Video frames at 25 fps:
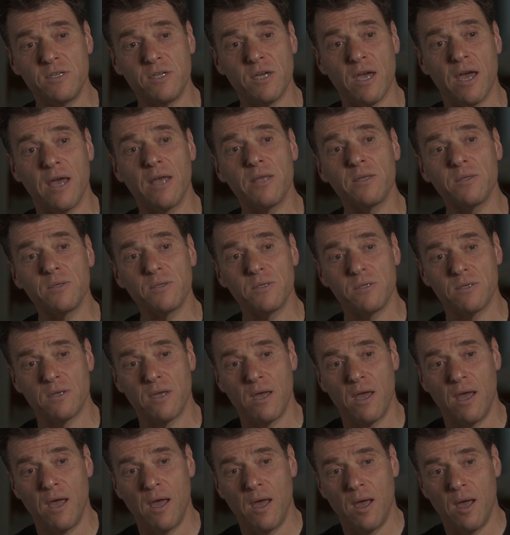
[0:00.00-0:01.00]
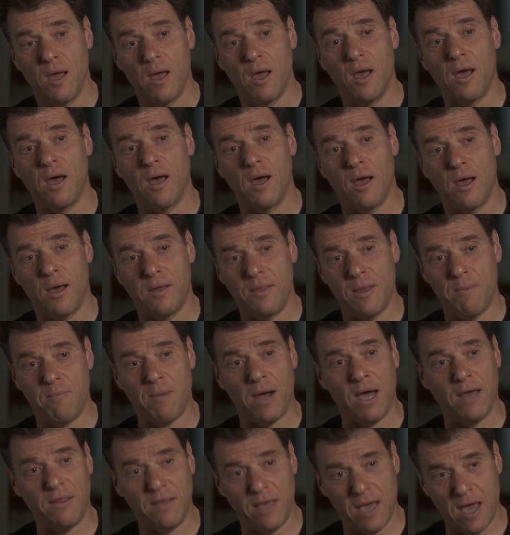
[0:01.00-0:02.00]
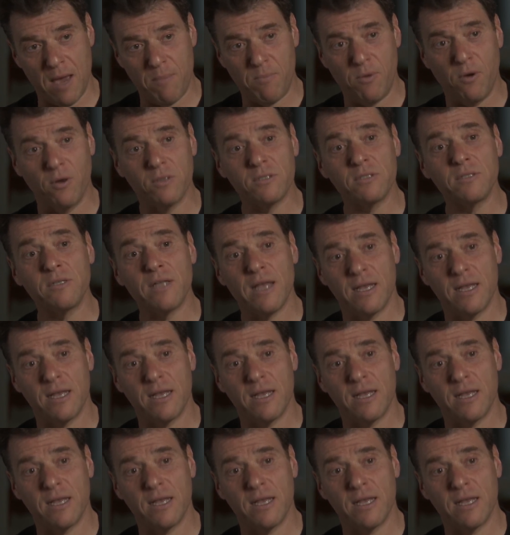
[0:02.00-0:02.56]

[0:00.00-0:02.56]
jets. They buy the airports